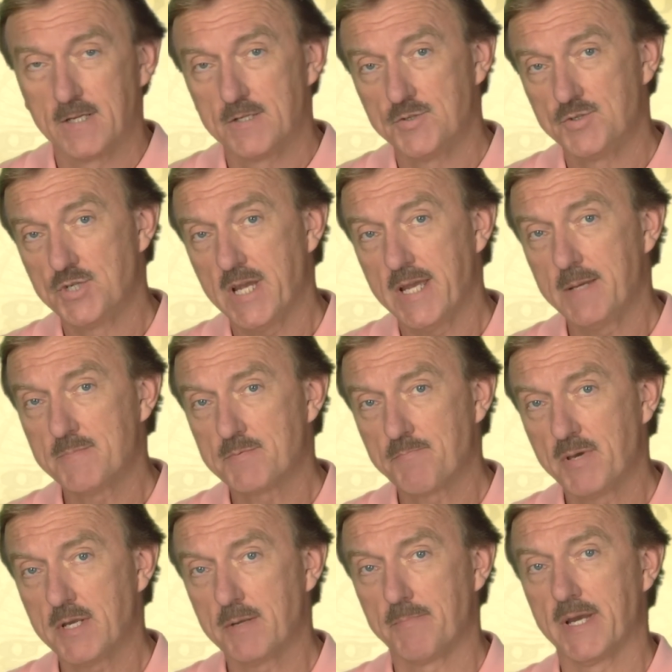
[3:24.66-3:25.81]
James
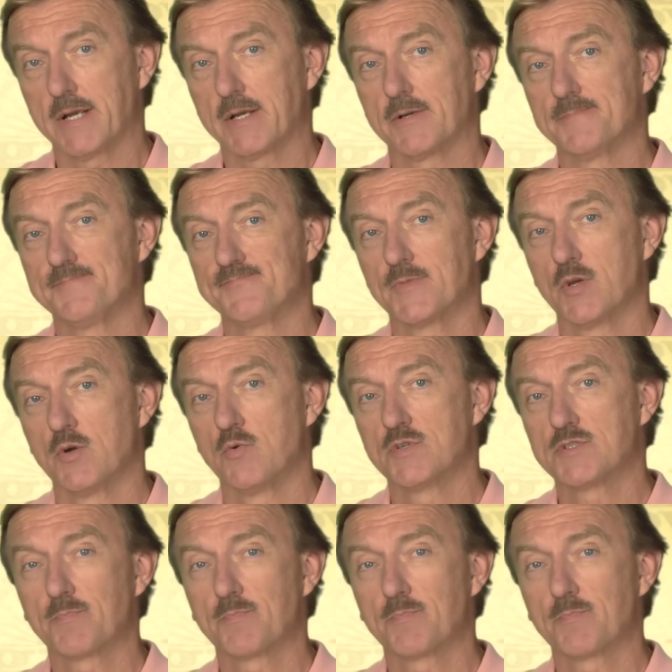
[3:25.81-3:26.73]
Pennebaker was